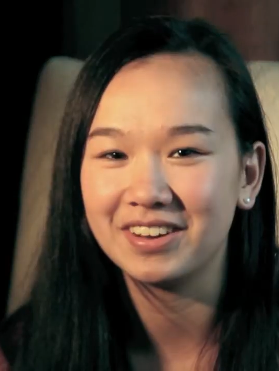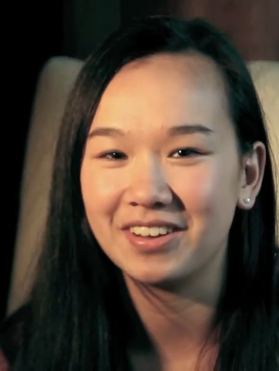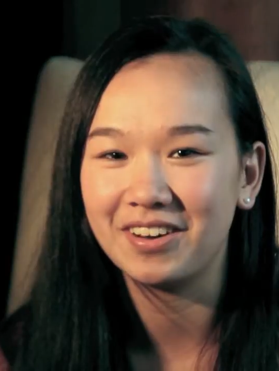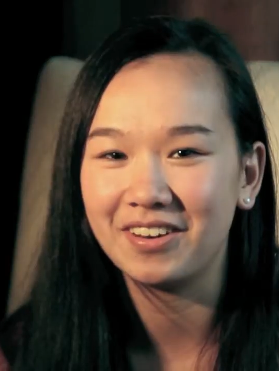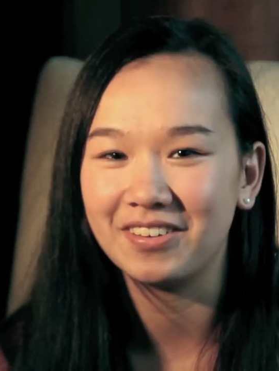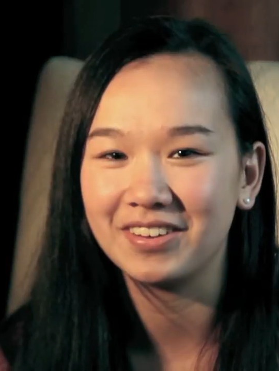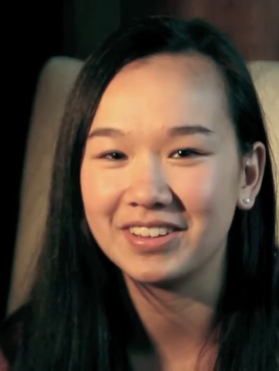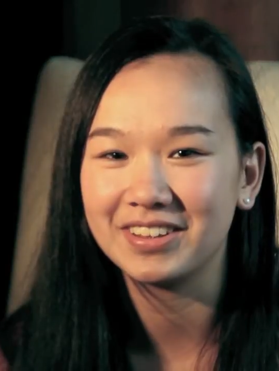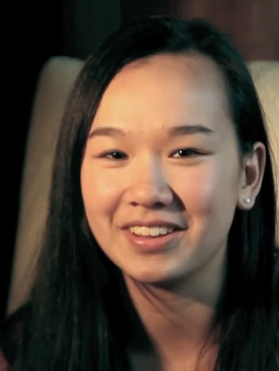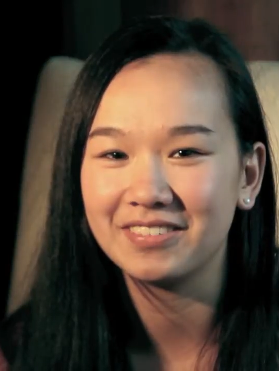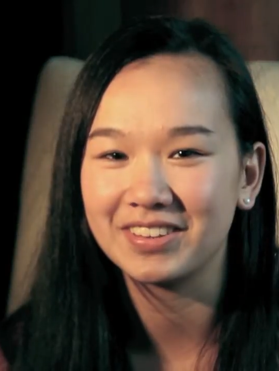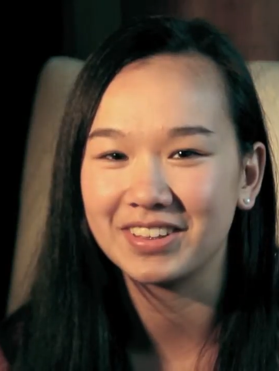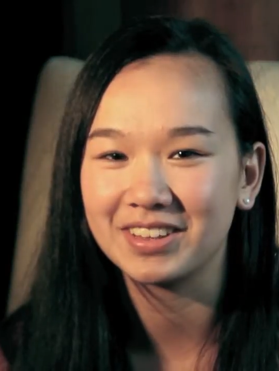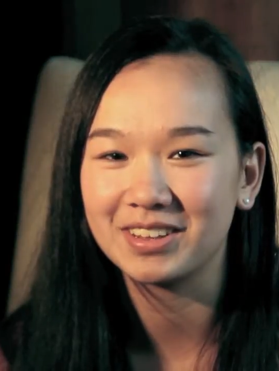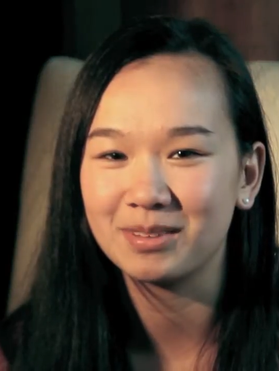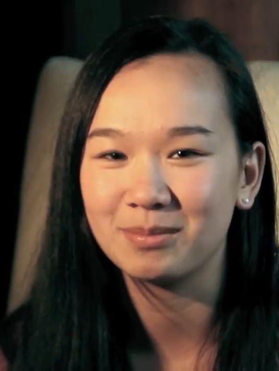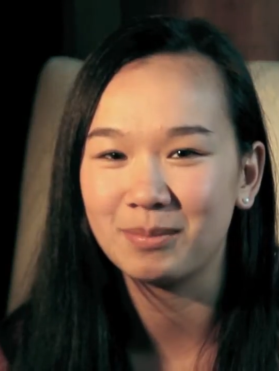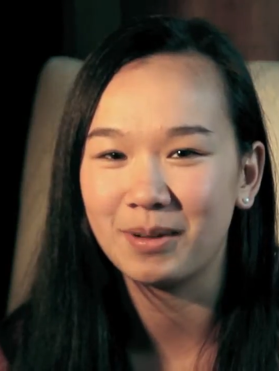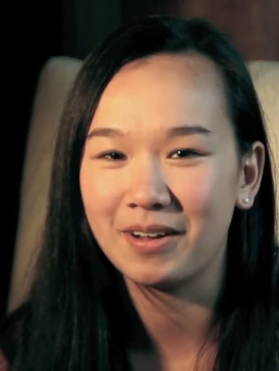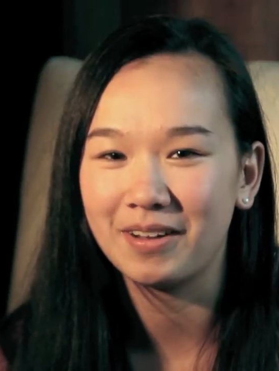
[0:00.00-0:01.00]
to always having
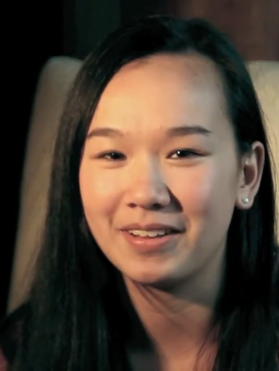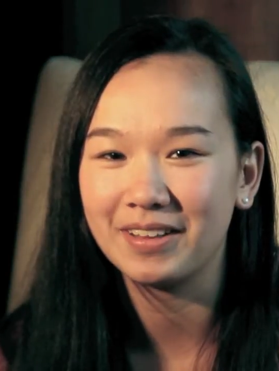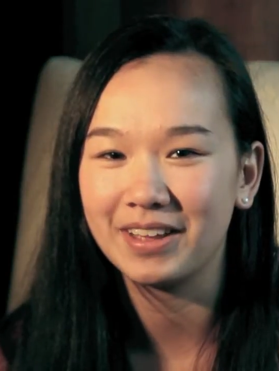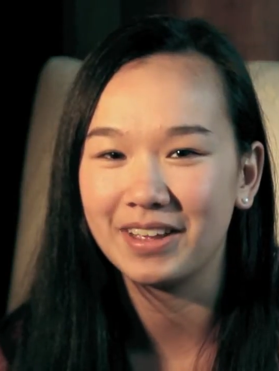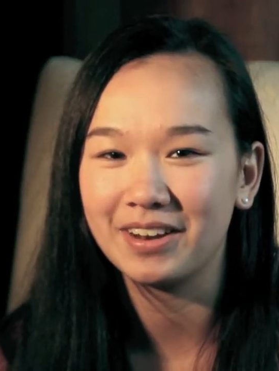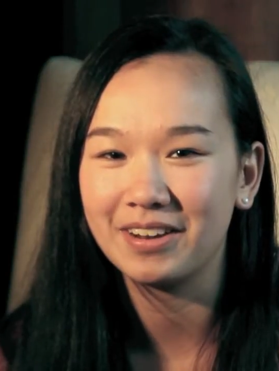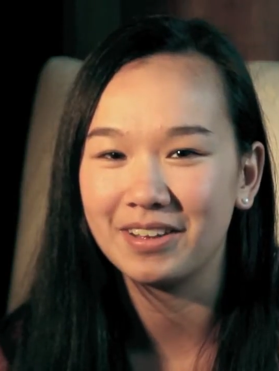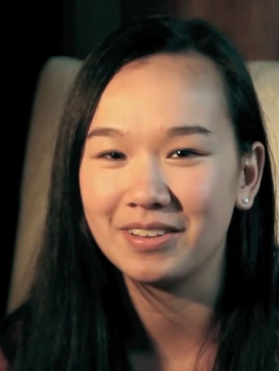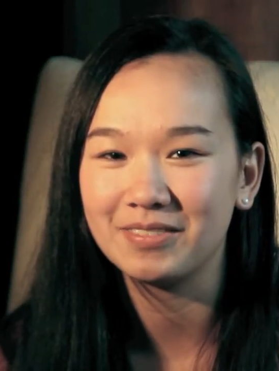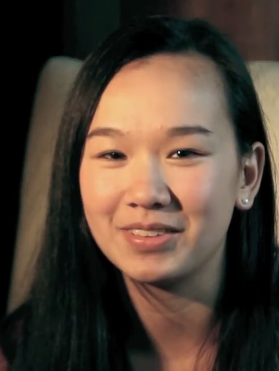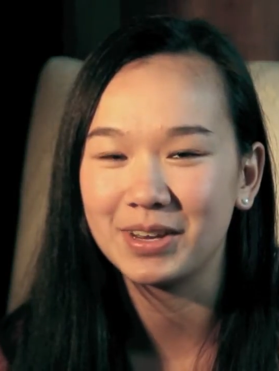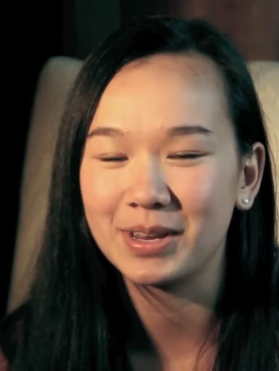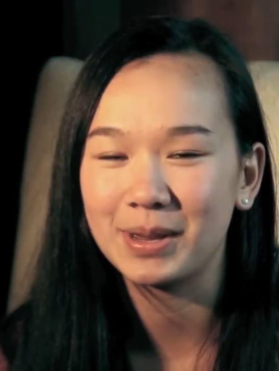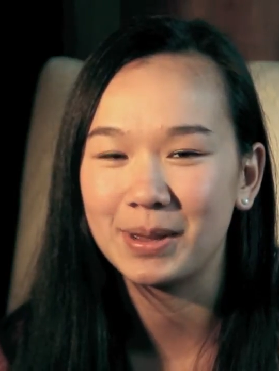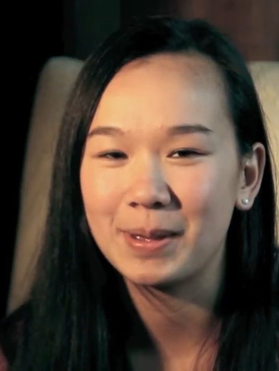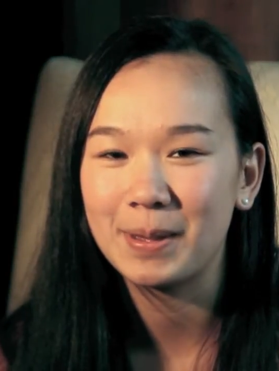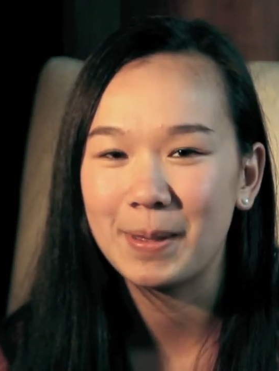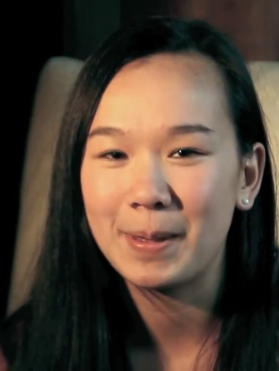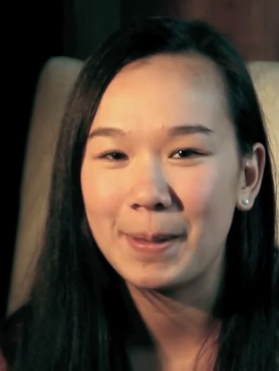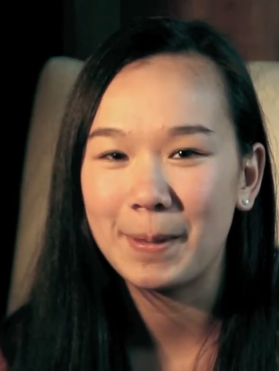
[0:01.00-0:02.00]
the spotlight on
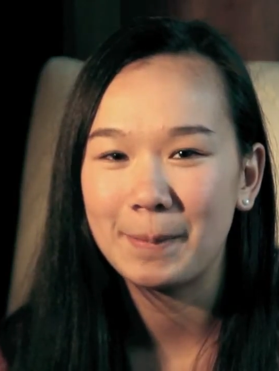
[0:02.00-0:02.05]
me.